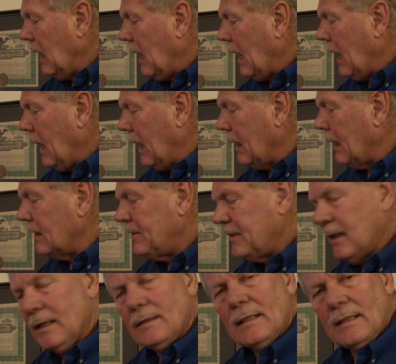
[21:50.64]
and I
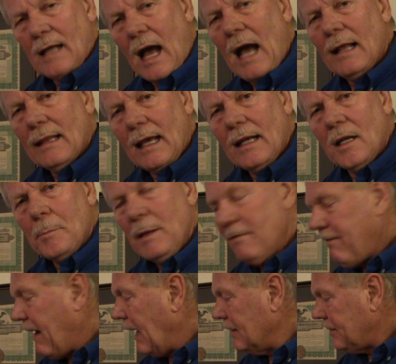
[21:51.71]
sent it to Thailand to be
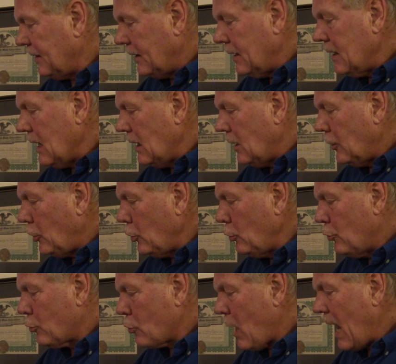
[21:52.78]
faceted into 2
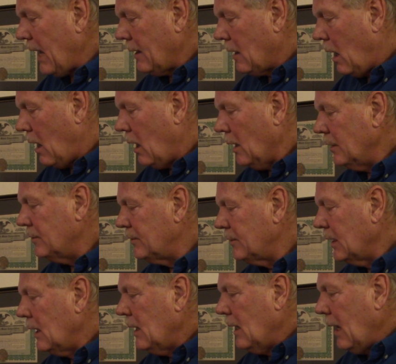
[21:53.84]
trigons,
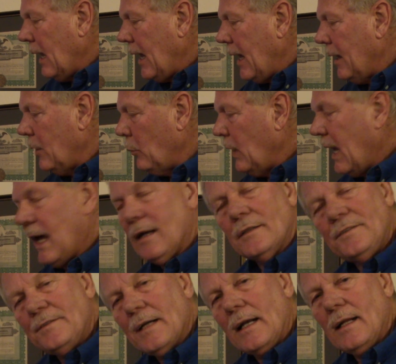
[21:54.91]
and we had it
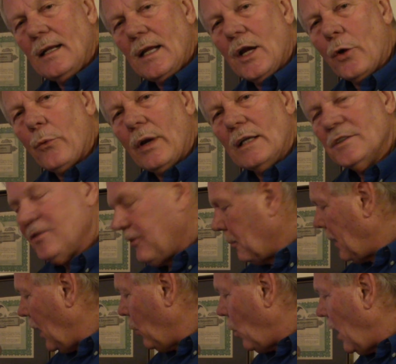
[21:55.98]
set in earrings for
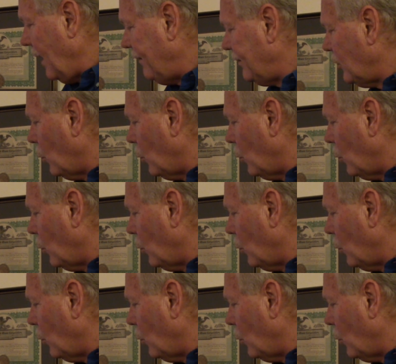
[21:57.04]
my wife to